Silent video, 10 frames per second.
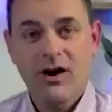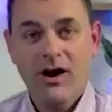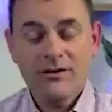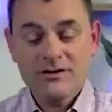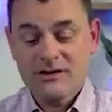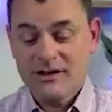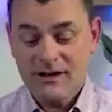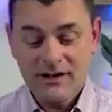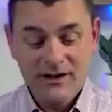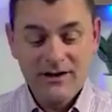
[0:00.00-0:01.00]

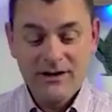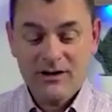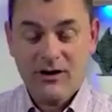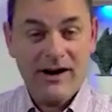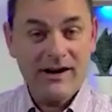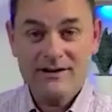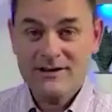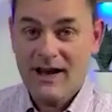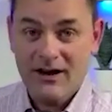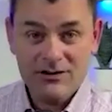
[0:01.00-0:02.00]
obviously, Grant is
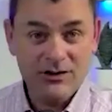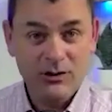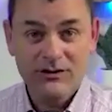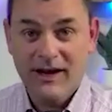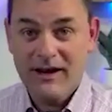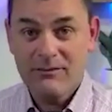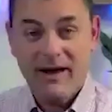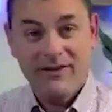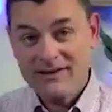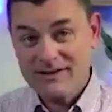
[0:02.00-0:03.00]
a household name.
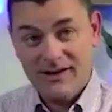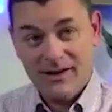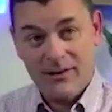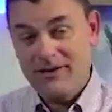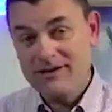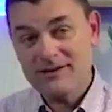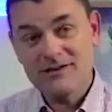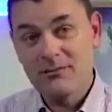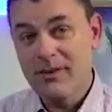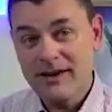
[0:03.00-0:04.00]
And this, I mean, this is
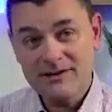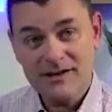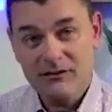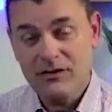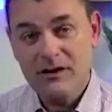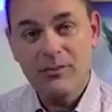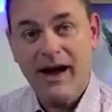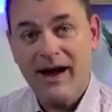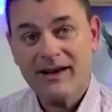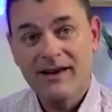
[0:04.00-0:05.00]
amazing
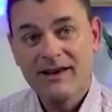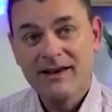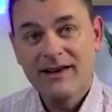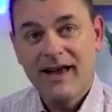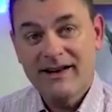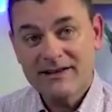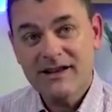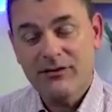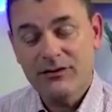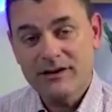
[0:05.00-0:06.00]
feedback. And it's
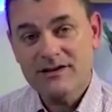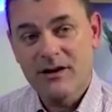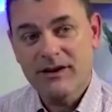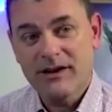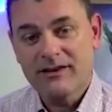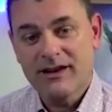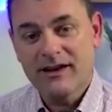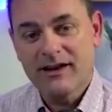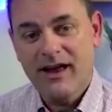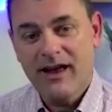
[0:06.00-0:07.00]
definitely something
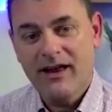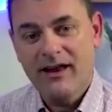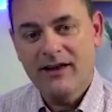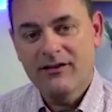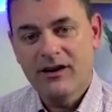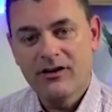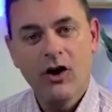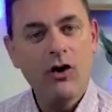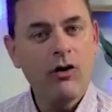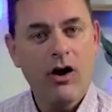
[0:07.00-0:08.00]
that
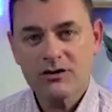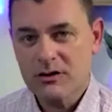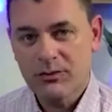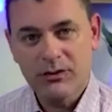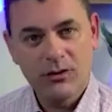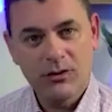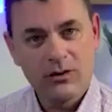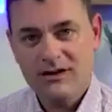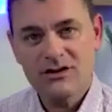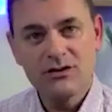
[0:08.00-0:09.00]
no entrepreneur is
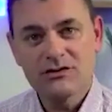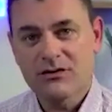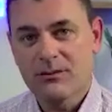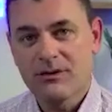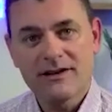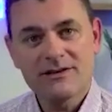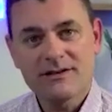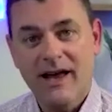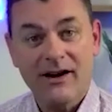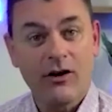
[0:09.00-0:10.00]
excused from this
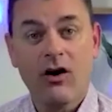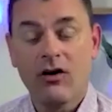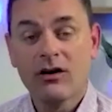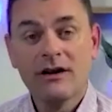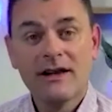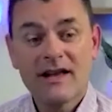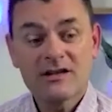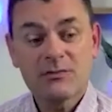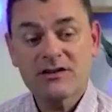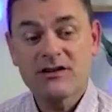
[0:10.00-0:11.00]
at all,
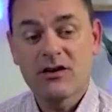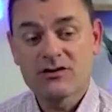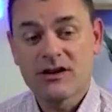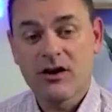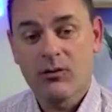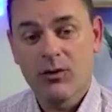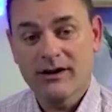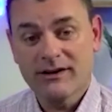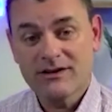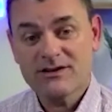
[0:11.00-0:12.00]
especially those that are
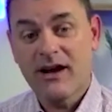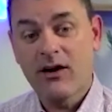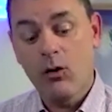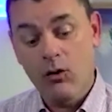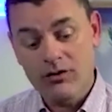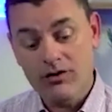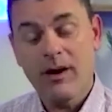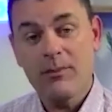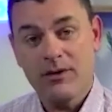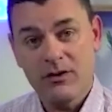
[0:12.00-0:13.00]
wanting to scale. Or there
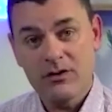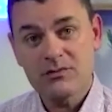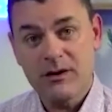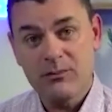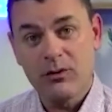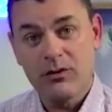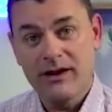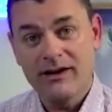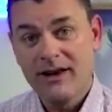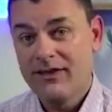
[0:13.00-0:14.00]
might be those people
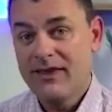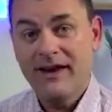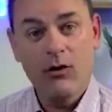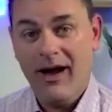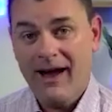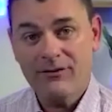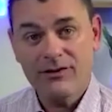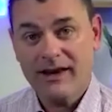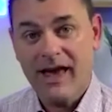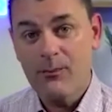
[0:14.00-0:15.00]
that they don't have the
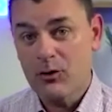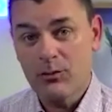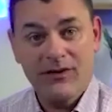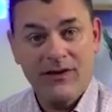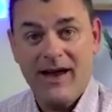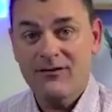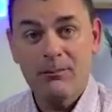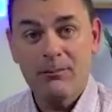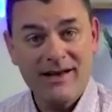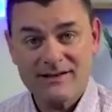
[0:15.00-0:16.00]
capital, but they have the
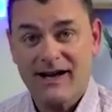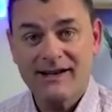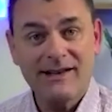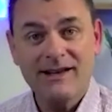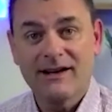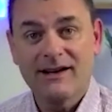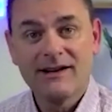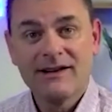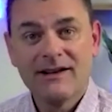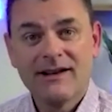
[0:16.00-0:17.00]
best idea.
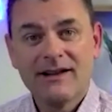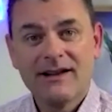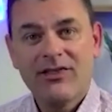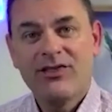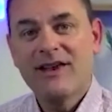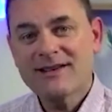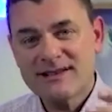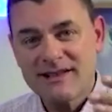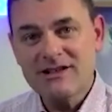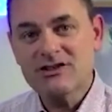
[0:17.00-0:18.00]
This
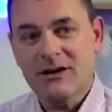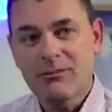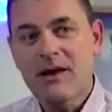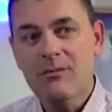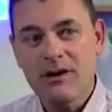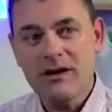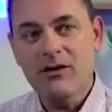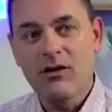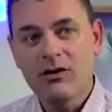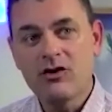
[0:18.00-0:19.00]
teaching may be,
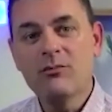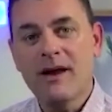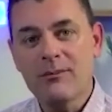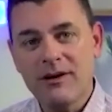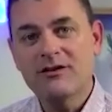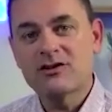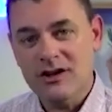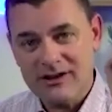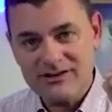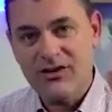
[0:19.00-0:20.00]
you may be
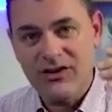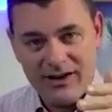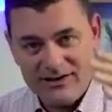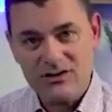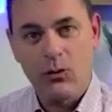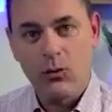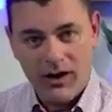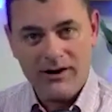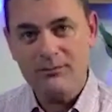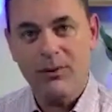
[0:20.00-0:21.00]
just this
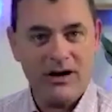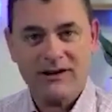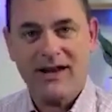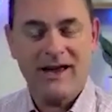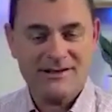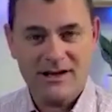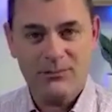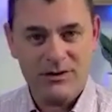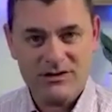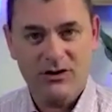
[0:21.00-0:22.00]
one podcast
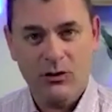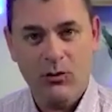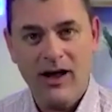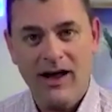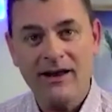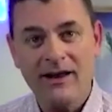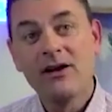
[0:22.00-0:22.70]
episode away